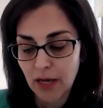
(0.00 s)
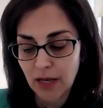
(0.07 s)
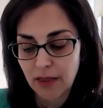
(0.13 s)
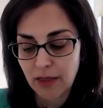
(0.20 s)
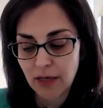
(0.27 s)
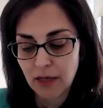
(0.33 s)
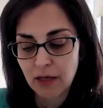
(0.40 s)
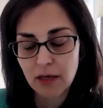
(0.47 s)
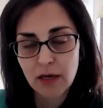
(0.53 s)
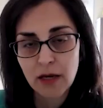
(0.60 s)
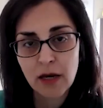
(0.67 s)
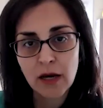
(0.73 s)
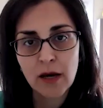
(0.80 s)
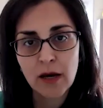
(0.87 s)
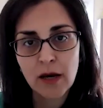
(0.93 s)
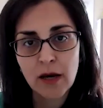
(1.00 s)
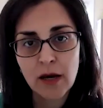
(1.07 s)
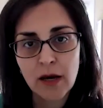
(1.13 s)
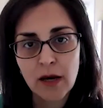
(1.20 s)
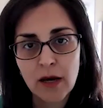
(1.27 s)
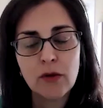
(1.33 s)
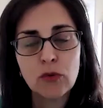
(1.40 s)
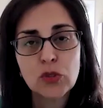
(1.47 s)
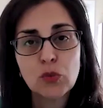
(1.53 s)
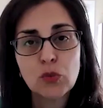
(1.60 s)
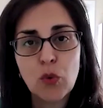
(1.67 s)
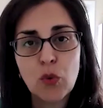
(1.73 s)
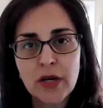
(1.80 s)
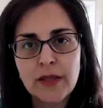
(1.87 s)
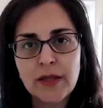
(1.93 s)
I think it was
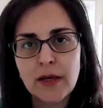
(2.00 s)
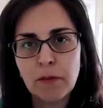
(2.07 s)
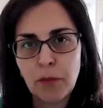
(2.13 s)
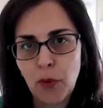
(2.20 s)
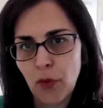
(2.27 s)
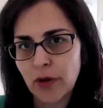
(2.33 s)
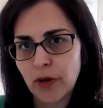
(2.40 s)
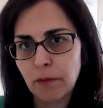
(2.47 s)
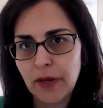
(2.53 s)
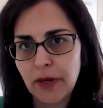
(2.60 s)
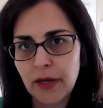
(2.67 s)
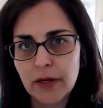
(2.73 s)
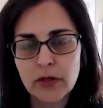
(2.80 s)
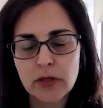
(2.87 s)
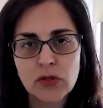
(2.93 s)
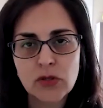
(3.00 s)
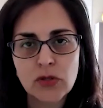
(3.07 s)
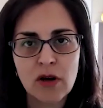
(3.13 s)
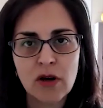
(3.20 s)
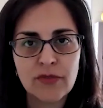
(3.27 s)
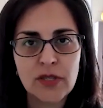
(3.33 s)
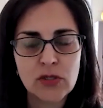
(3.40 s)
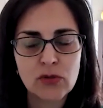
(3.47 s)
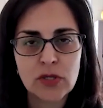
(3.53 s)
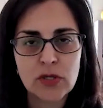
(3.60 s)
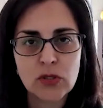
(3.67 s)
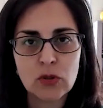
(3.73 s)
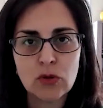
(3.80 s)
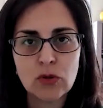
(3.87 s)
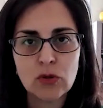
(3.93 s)
one of the important pillars of this
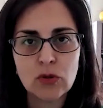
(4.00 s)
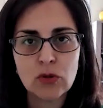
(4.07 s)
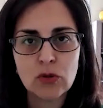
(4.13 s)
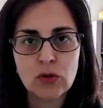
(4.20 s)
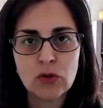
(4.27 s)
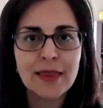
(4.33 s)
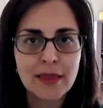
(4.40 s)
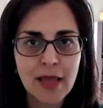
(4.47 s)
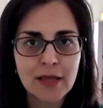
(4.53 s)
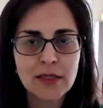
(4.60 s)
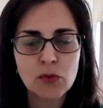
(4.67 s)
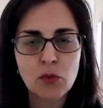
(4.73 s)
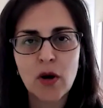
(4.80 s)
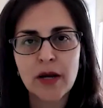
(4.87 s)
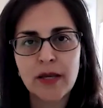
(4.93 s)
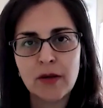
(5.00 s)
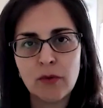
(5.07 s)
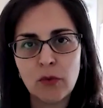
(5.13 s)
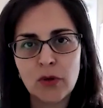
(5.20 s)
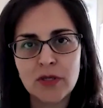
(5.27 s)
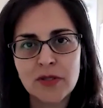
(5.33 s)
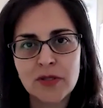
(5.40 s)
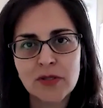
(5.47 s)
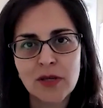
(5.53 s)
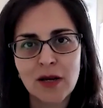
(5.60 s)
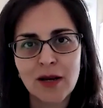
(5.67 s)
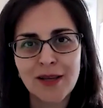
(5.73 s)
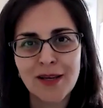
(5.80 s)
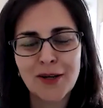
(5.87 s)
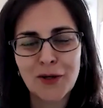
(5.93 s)
resolution, and that's why it was
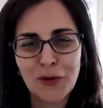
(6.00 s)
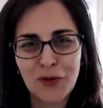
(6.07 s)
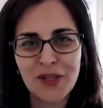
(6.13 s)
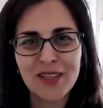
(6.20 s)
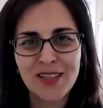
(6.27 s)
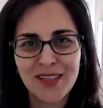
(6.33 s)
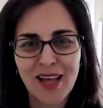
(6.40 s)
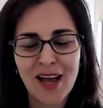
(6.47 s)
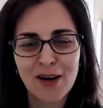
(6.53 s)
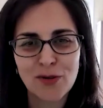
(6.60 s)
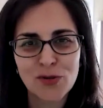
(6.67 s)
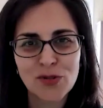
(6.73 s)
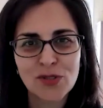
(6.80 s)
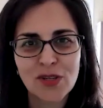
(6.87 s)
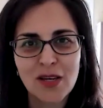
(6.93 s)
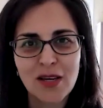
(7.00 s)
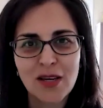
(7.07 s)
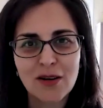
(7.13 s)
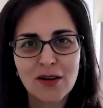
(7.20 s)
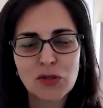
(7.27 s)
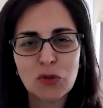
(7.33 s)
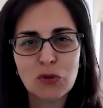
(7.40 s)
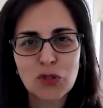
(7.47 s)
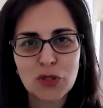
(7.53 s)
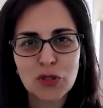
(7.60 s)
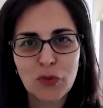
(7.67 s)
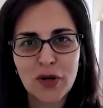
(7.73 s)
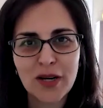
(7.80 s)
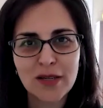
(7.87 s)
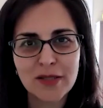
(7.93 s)
included in the House
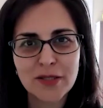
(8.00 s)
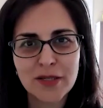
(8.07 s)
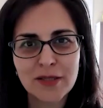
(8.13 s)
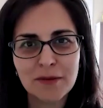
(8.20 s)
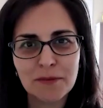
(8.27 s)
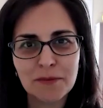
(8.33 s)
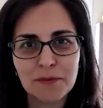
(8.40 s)
Resolution 100.